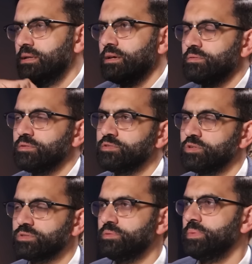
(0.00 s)
Now,
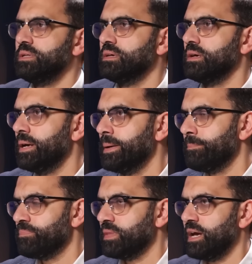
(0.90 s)
Dr. Amina,
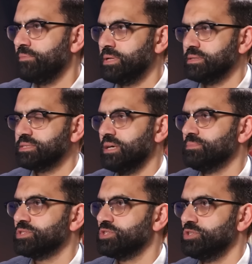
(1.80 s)
um, there have been
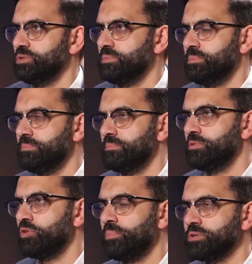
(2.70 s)
attempts to
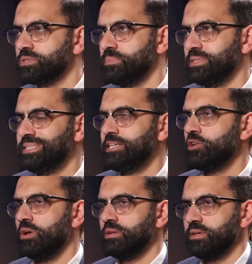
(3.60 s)
not possibly
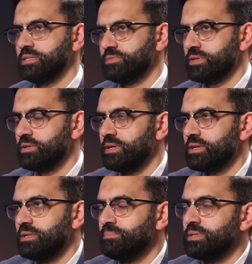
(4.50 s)
decolonize the
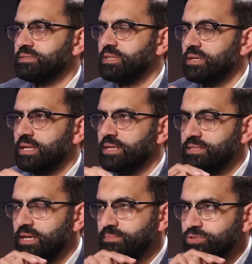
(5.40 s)
curriculum, but certainly
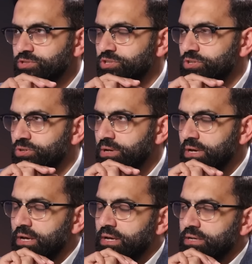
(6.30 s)
attempts to
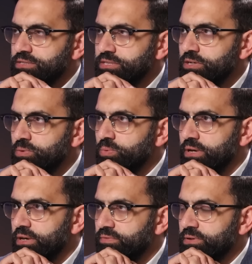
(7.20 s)
deal
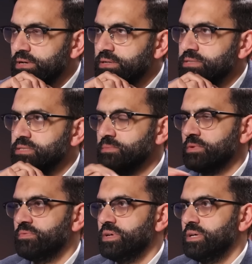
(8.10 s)
with uh,
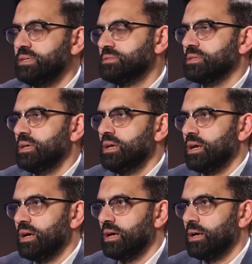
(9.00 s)
some of these.
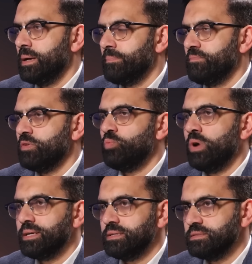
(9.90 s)
Um, the
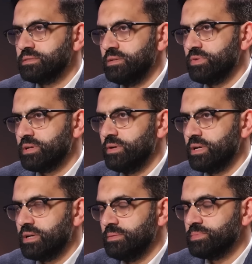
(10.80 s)
whiteness in the
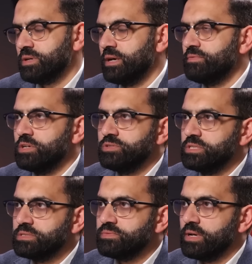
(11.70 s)
curriculum. So I've
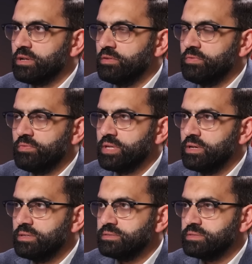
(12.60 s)
noticed that over the
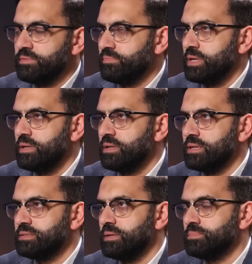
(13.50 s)
years there have been
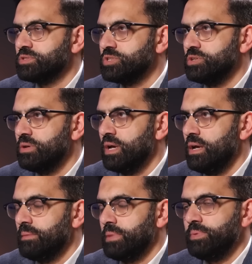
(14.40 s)
attempts to
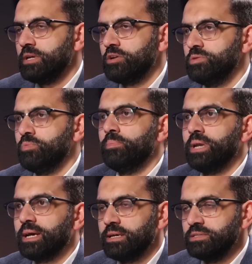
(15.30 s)
maybe include more
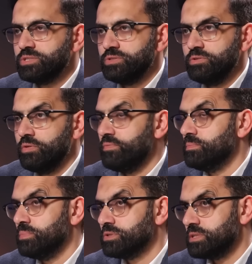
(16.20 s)
black history or
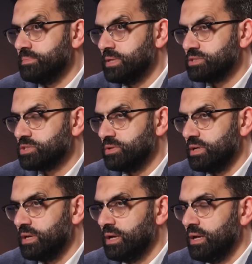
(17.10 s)
even Muslim
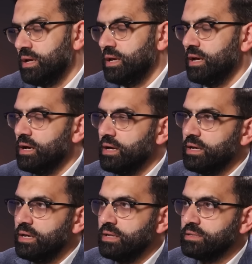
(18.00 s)
history uh,
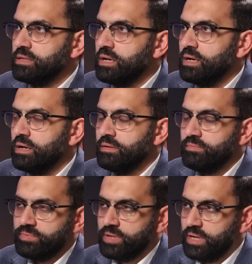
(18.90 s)
in uh,
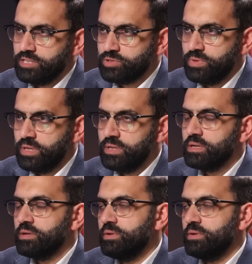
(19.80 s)
history